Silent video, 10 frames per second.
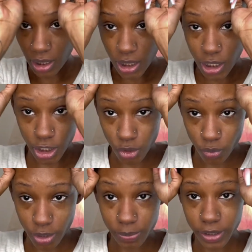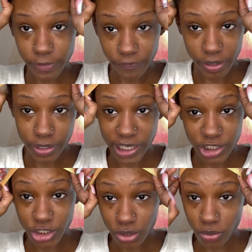And you want to put the
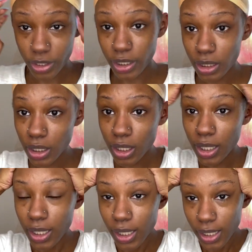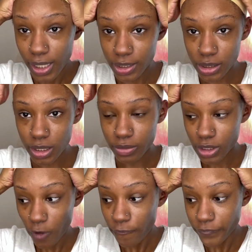foundation on it and stuff.
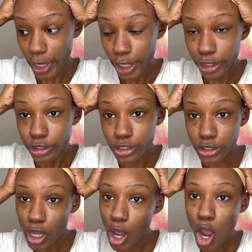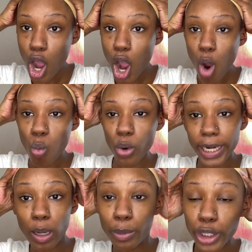So first, what
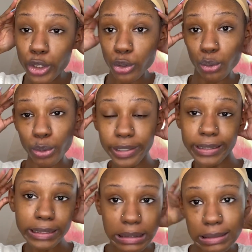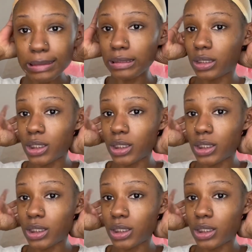I'm going to do is,